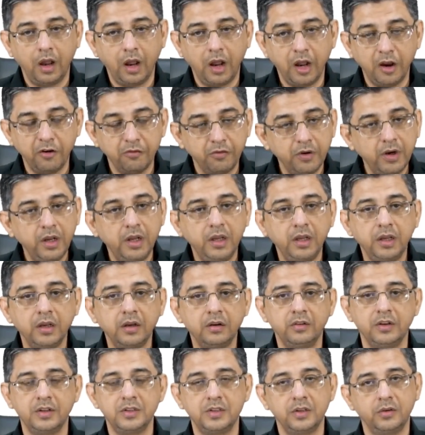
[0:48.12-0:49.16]
Every year
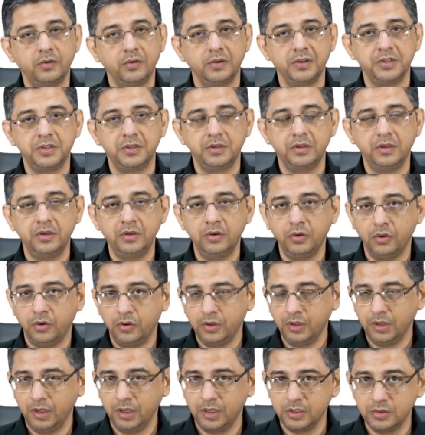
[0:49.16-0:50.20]
there's a question
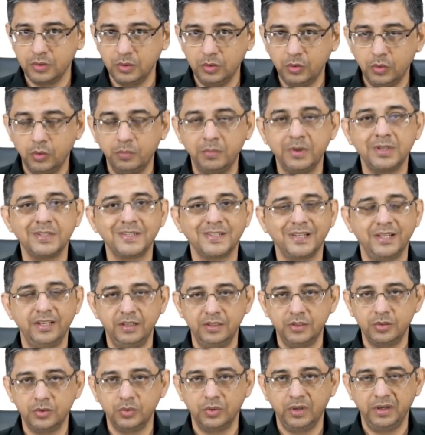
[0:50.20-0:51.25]
on Glasgow Coma scale,
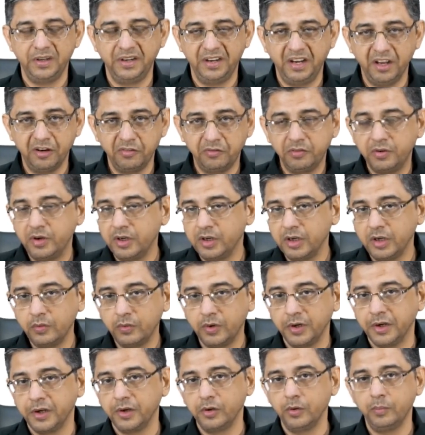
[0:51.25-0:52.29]
so I definitely
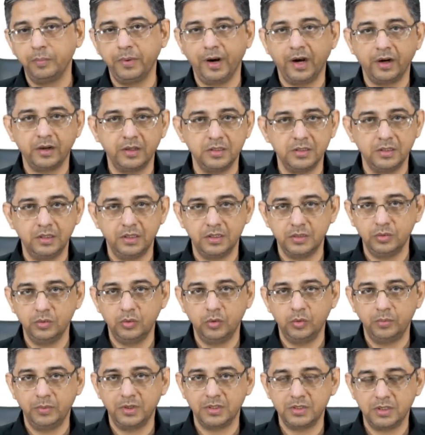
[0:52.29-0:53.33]
want you to practice Glasgow
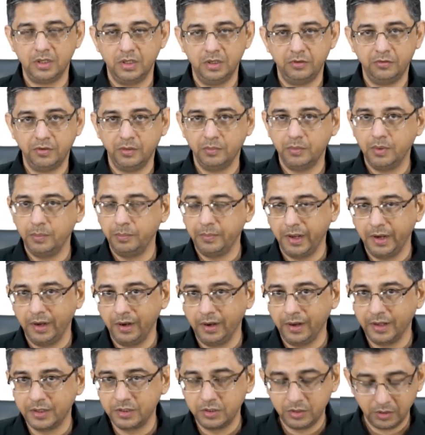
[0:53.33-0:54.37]
Coma scale from the main
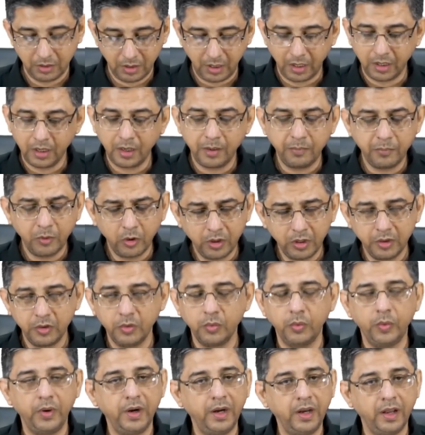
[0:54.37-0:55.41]
lecture, and I'm gonna
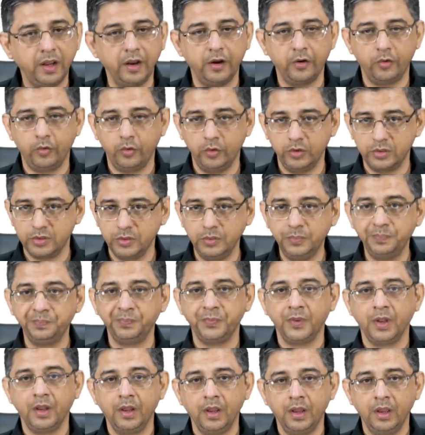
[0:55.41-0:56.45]
do it here also.
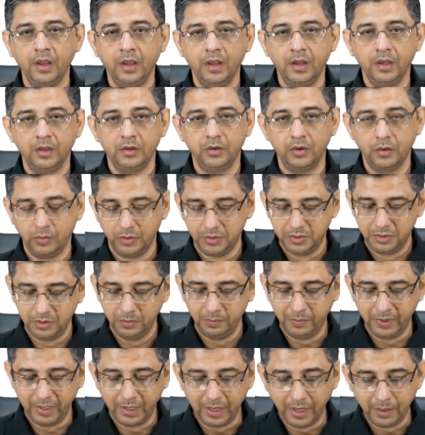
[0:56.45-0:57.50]
The question
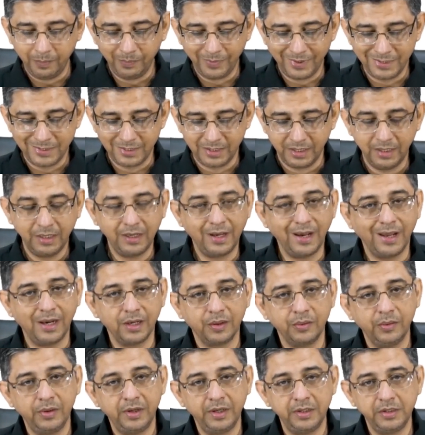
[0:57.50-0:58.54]
began by saying
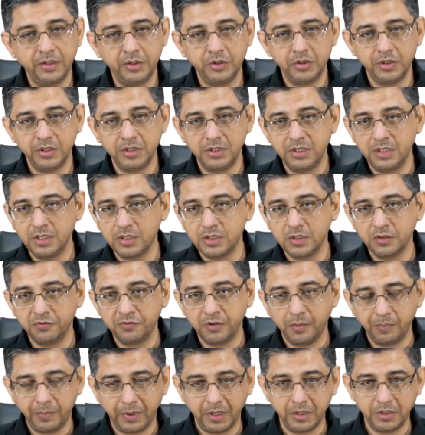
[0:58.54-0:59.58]
calculate the GCS of
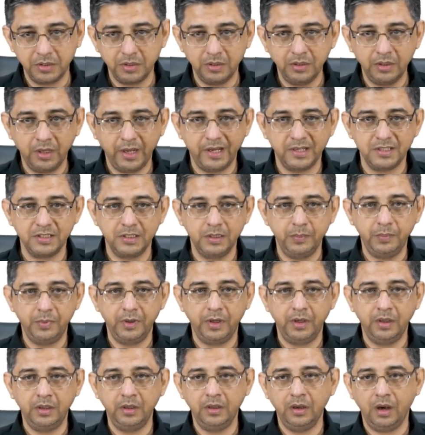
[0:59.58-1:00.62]
a patient
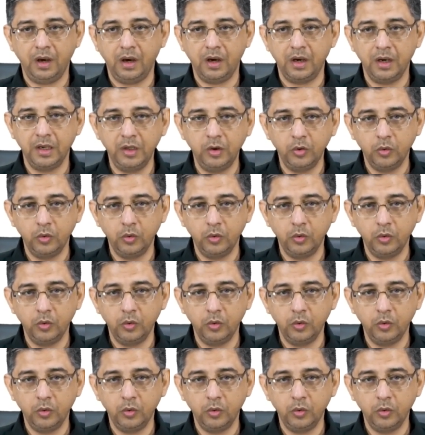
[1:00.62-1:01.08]
exhibiting eye